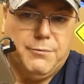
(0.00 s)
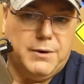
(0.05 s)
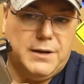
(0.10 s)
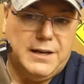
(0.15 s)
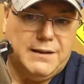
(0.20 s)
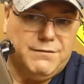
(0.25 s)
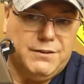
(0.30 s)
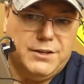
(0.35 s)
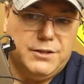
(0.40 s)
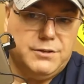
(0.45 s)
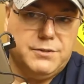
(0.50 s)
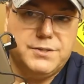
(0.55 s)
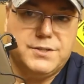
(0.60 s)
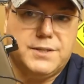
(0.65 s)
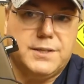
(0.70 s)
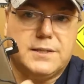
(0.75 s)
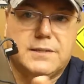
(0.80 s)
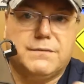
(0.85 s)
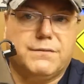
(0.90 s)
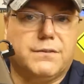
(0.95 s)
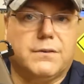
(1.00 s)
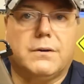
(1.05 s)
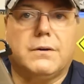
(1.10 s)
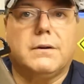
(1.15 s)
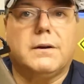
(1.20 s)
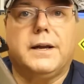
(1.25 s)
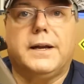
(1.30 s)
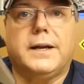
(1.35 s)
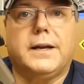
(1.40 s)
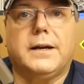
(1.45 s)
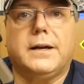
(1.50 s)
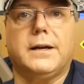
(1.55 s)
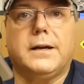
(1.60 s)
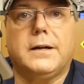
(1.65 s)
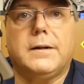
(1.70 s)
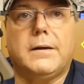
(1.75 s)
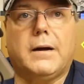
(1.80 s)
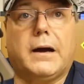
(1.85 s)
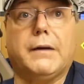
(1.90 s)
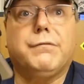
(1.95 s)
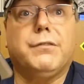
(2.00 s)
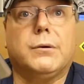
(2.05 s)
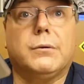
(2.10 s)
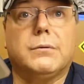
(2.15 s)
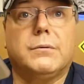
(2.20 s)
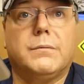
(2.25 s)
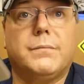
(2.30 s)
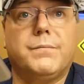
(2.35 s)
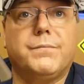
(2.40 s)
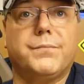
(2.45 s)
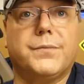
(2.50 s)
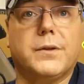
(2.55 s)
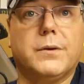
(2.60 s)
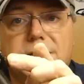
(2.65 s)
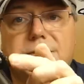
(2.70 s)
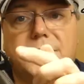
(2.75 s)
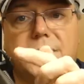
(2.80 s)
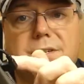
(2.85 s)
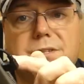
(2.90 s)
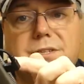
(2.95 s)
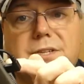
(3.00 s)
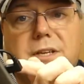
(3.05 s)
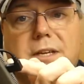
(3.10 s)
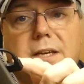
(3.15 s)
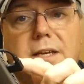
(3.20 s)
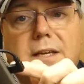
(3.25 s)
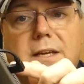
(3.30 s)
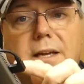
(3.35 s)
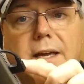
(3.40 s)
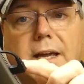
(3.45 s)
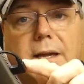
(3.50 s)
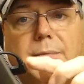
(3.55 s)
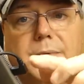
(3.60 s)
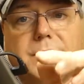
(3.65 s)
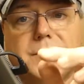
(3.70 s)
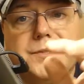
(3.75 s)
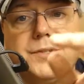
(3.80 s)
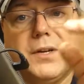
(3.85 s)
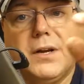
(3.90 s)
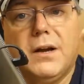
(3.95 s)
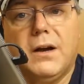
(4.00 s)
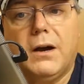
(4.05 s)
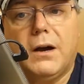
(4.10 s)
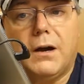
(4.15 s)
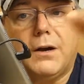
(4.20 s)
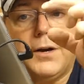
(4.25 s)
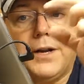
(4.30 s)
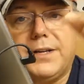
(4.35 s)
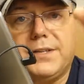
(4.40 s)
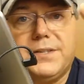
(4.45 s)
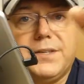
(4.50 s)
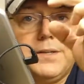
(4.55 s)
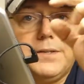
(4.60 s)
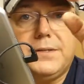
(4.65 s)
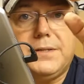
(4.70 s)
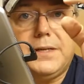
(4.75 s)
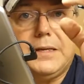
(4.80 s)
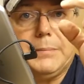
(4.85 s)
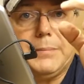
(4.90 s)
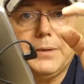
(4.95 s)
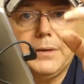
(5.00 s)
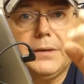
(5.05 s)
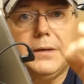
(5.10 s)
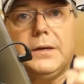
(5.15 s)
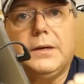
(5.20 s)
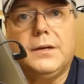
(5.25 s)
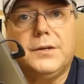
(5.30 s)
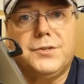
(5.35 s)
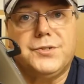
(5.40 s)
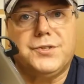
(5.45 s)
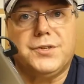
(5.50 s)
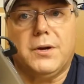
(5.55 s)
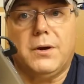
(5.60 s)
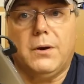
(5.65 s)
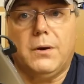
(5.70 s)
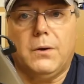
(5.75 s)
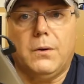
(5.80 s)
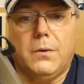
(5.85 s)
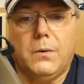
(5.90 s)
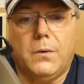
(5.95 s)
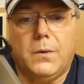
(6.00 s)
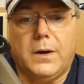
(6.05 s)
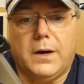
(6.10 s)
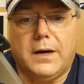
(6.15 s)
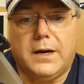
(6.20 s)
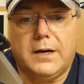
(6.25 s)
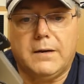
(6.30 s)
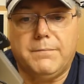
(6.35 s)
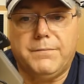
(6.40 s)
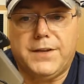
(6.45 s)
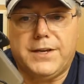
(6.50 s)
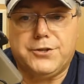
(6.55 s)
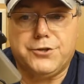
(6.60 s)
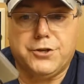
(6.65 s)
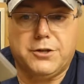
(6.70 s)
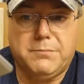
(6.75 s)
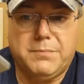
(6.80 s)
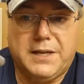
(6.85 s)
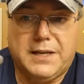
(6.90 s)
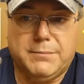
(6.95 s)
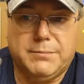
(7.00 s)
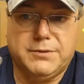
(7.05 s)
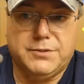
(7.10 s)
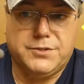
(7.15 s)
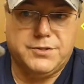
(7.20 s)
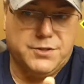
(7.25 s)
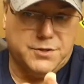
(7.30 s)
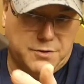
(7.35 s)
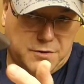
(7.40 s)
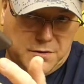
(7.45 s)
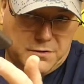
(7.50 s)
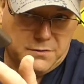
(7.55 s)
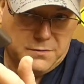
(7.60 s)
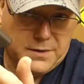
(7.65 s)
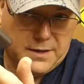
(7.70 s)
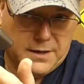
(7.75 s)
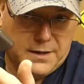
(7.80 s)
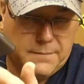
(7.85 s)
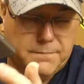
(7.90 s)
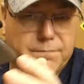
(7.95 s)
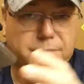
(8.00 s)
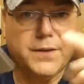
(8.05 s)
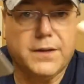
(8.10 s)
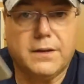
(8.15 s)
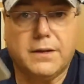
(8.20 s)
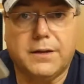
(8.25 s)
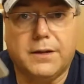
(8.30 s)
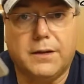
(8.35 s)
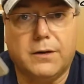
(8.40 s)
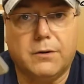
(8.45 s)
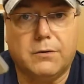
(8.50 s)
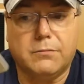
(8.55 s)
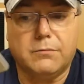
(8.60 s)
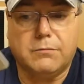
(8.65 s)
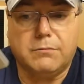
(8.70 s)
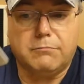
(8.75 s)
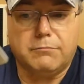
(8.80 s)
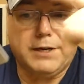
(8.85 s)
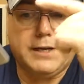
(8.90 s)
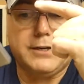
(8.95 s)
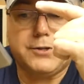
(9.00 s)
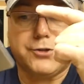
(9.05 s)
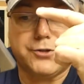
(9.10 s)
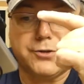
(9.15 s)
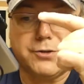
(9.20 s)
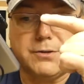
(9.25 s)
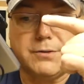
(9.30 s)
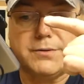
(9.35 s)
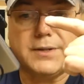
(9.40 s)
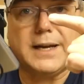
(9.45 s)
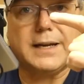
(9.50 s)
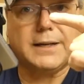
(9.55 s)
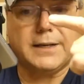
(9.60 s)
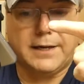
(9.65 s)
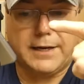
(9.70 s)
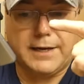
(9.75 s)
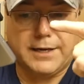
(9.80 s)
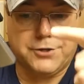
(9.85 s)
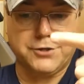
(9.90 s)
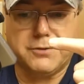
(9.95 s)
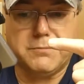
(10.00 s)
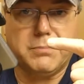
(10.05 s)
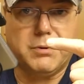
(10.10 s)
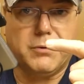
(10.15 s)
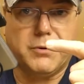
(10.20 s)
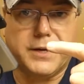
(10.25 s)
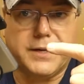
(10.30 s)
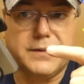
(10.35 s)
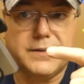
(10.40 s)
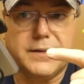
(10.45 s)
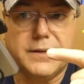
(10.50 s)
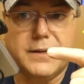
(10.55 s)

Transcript: even use this for like iPhone. These RCGEEK cables are nice and deep, so they should be able to reach that connection point